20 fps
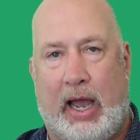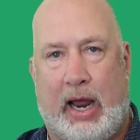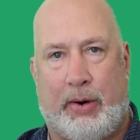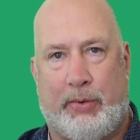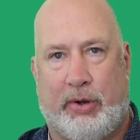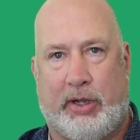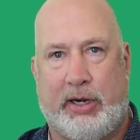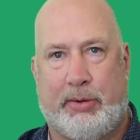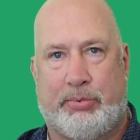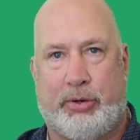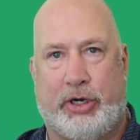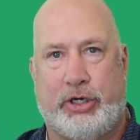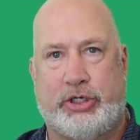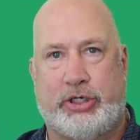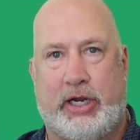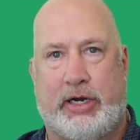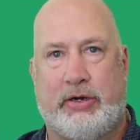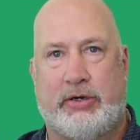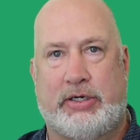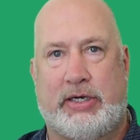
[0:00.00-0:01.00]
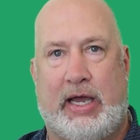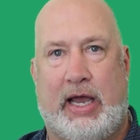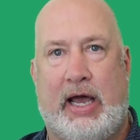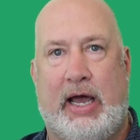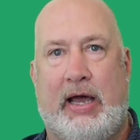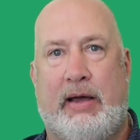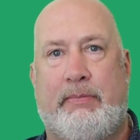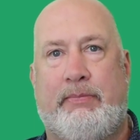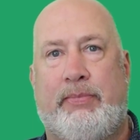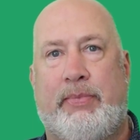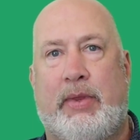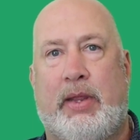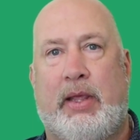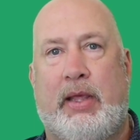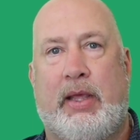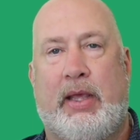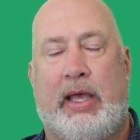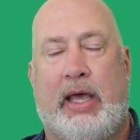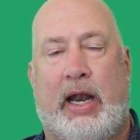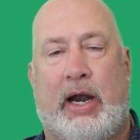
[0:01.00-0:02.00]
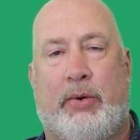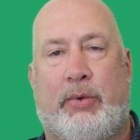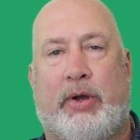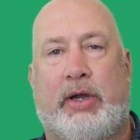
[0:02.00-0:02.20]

I really appreciate your time and